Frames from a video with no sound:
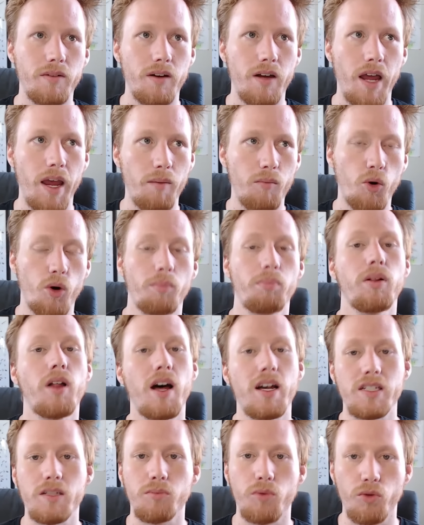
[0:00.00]
a more
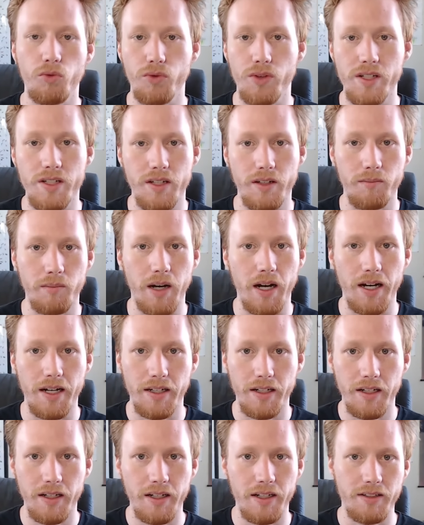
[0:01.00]
plausible reason
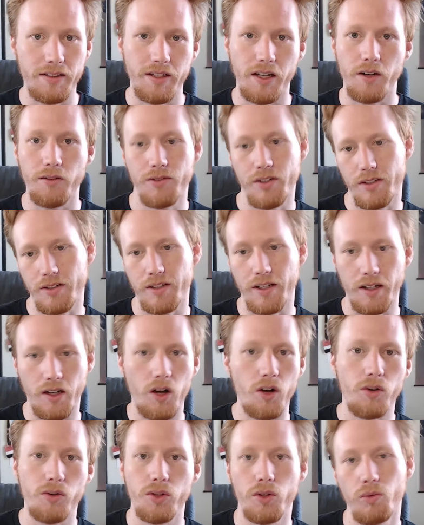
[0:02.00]
behind it, instead of just like,
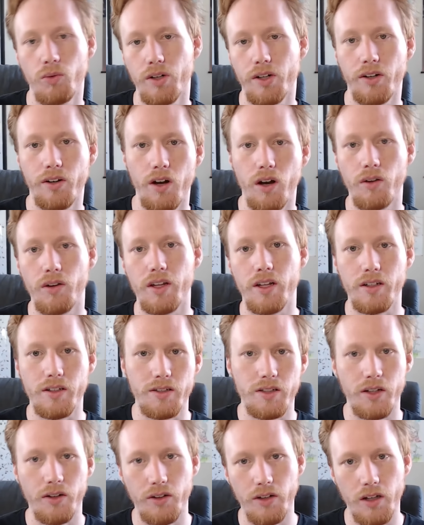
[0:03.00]
oh, you wouldn't know
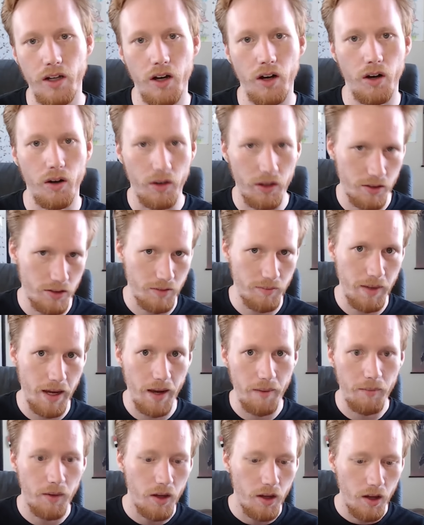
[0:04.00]
this, here you go, here's a
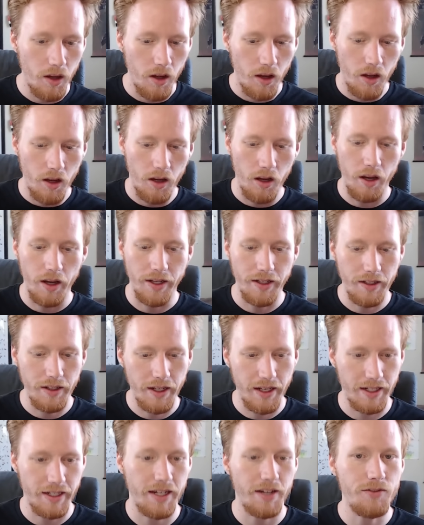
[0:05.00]
map.
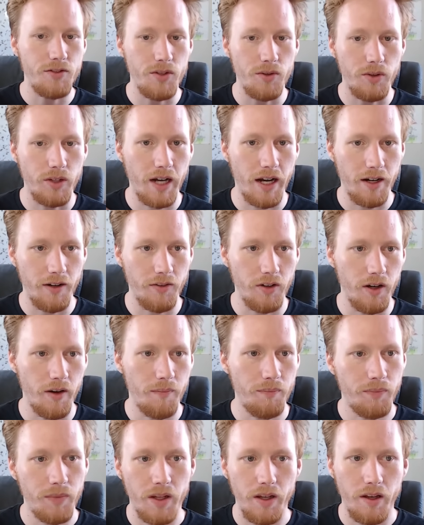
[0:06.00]
It gives you kind
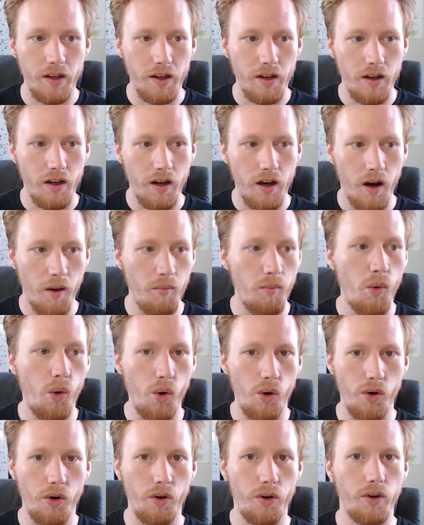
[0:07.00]
of a
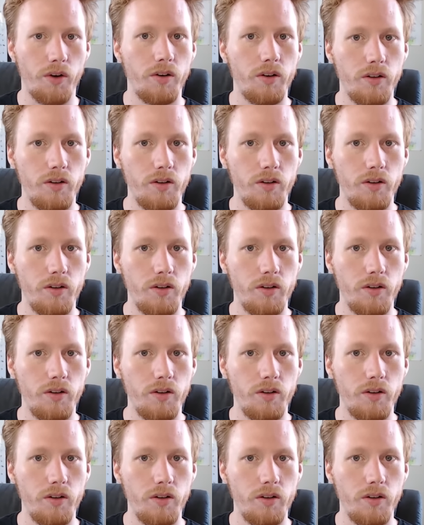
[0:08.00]
more